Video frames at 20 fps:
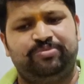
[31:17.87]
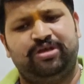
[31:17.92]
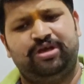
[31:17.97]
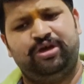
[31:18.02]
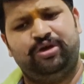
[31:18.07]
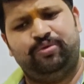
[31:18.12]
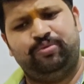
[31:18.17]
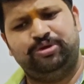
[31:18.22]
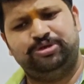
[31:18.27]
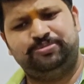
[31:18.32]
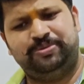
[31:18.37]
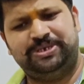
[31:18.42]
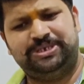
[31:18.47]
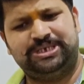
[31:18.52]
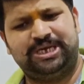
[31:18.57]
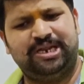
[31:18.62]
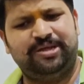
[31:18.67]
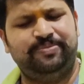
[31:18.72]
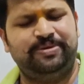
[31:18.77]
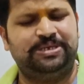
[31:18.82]
which basically
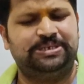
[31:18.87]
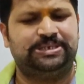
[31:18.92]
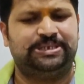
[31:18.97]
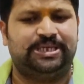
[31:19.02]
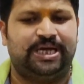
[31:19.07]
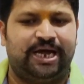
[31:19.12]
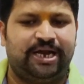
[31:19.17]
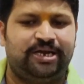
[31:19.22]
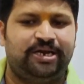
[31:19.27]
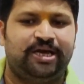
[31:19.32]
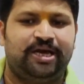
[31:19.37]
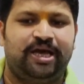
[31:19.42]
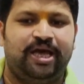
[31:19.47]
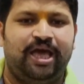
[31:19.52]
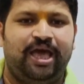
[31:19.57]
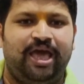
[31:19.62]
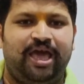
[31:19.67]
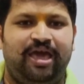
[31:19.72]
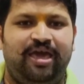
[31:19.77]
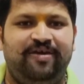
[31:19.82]
means that
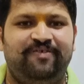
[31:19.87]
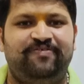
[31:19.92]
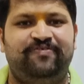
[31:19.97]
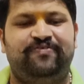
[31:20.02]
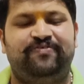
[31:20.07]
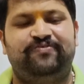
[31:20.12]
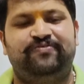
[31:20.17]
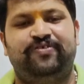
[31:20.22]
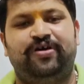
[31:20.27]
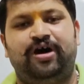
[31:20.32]
if